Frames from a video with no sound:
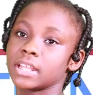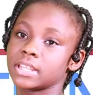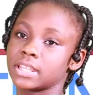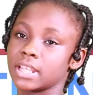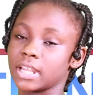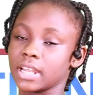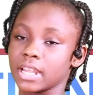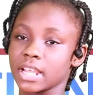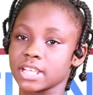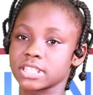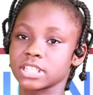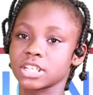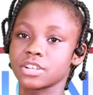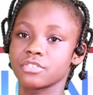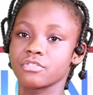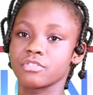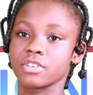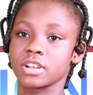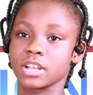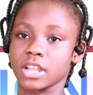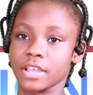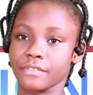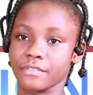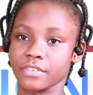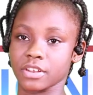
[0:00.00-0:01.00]
The lizard
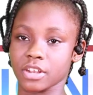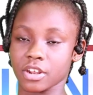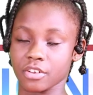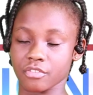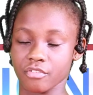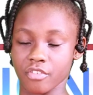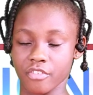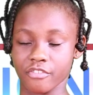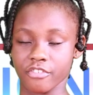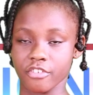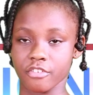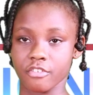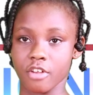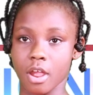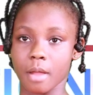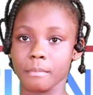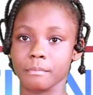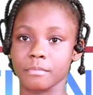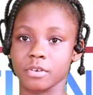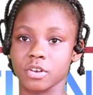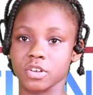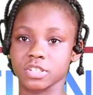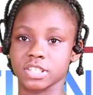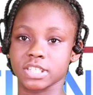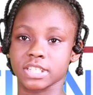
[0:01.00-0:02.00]
living at River
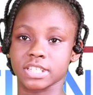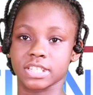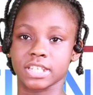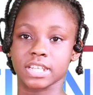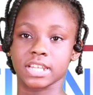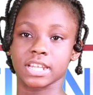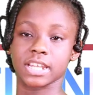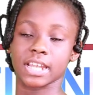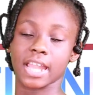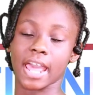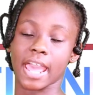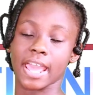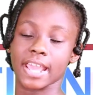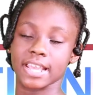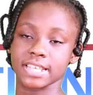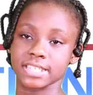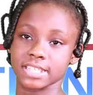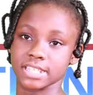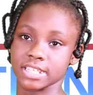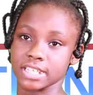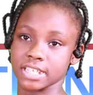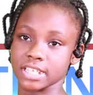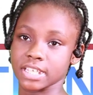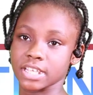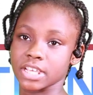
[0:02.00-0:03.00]
Ramble is a little lazy.
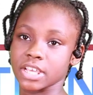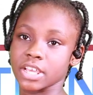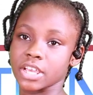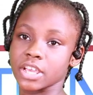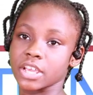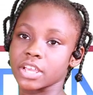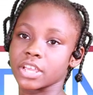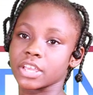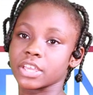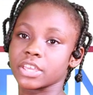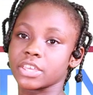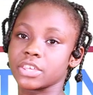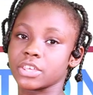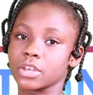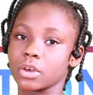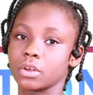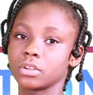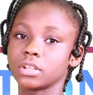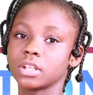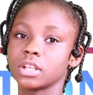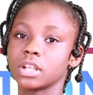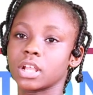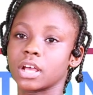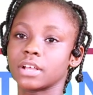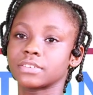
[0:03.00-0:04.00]
He
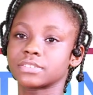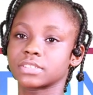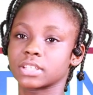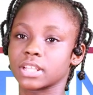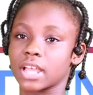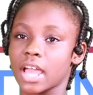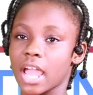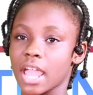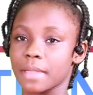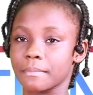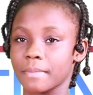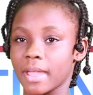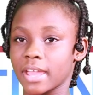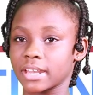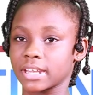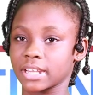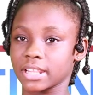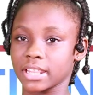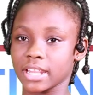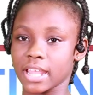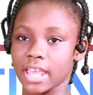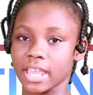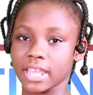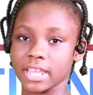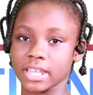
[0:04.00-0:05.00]
only loves lying by the
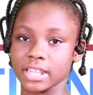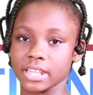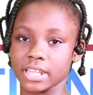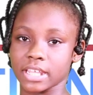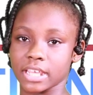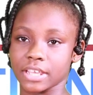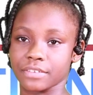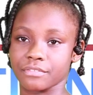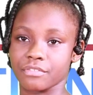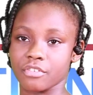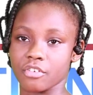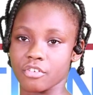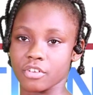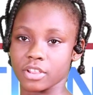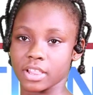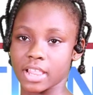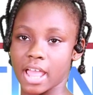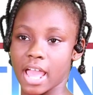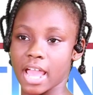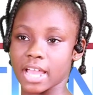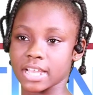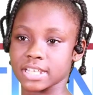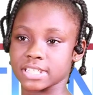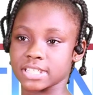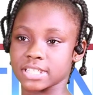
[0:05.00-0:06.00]
lake lake for
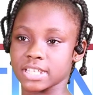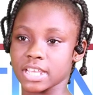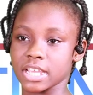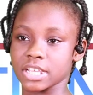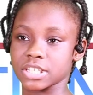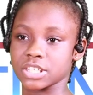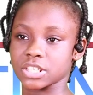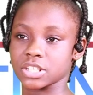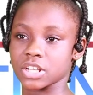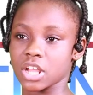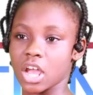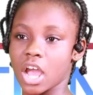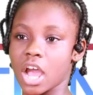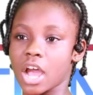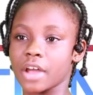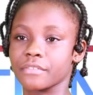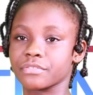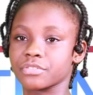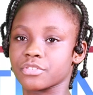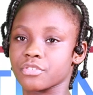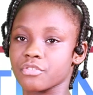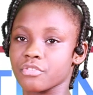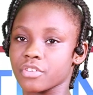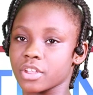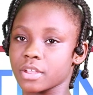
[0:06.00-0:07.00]
relaxation
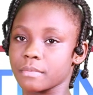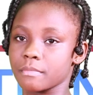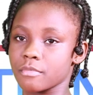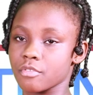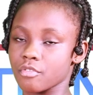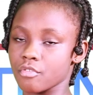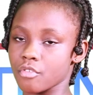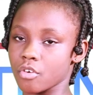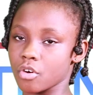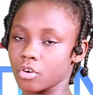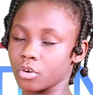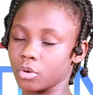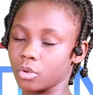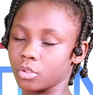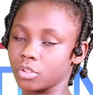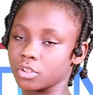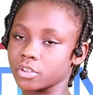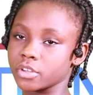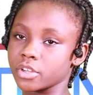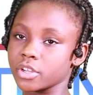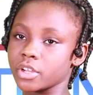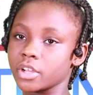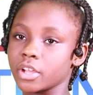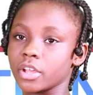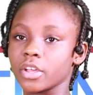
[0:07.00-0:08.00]
after rain's roll.
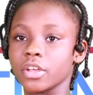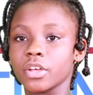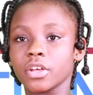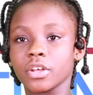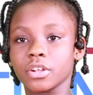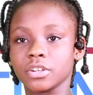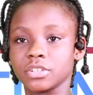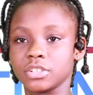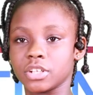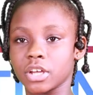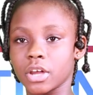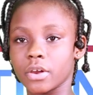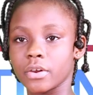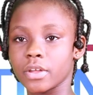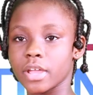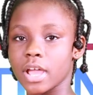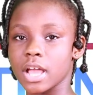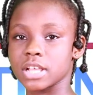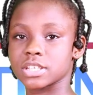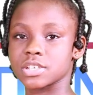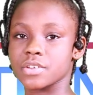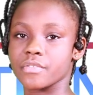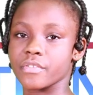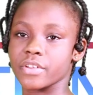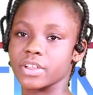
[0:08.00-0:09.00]
Though he
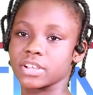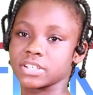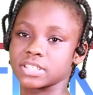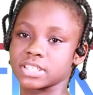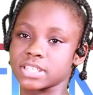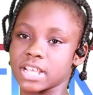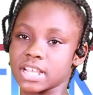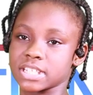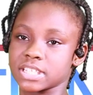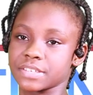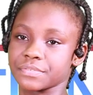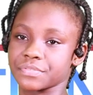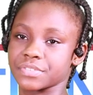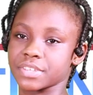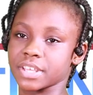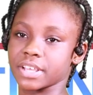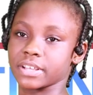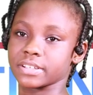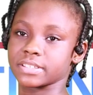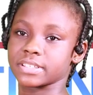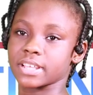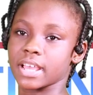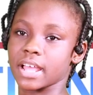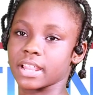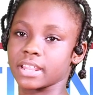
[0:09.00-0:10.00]
has a real sense of
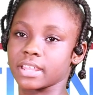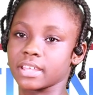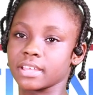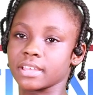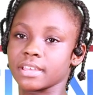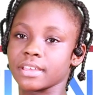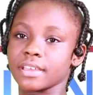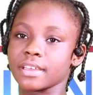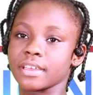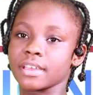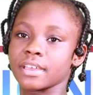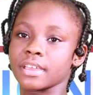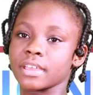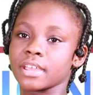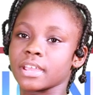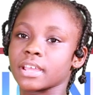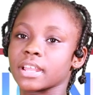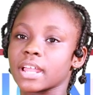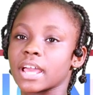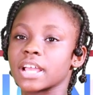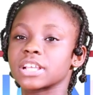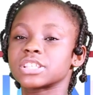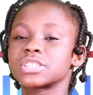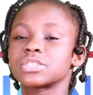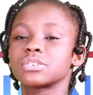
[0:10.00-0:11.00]
tale-telling, he
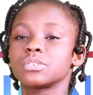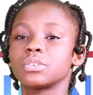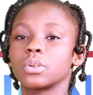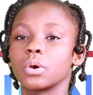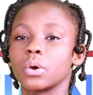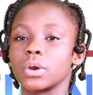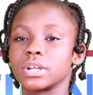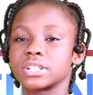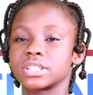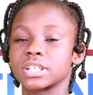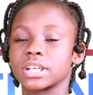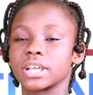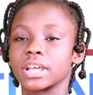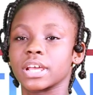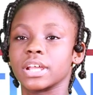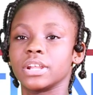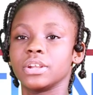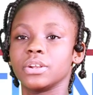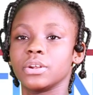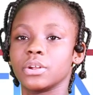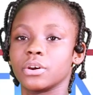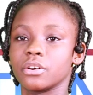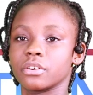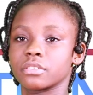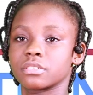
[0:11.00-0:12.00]
likes to loiter
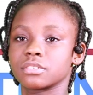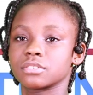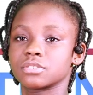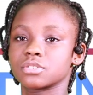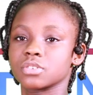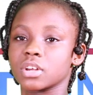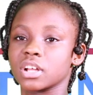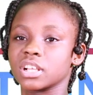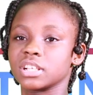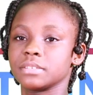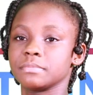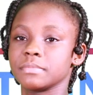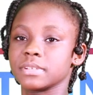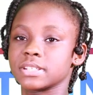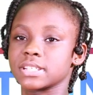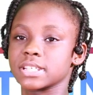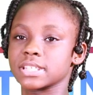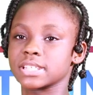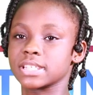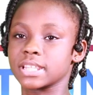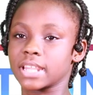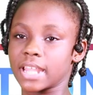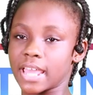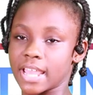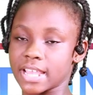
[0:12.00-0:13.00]
and look to admit
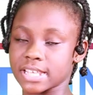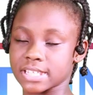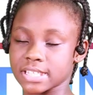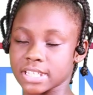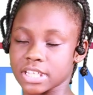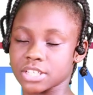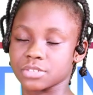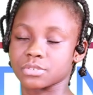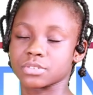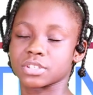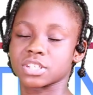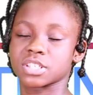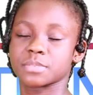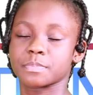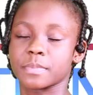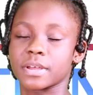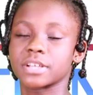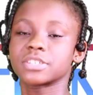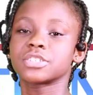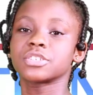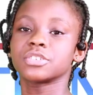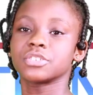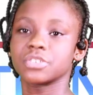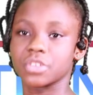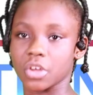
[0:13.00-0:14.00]
his laziness
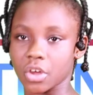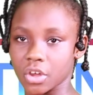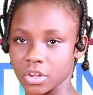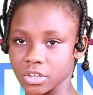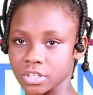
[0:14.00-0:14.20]
special.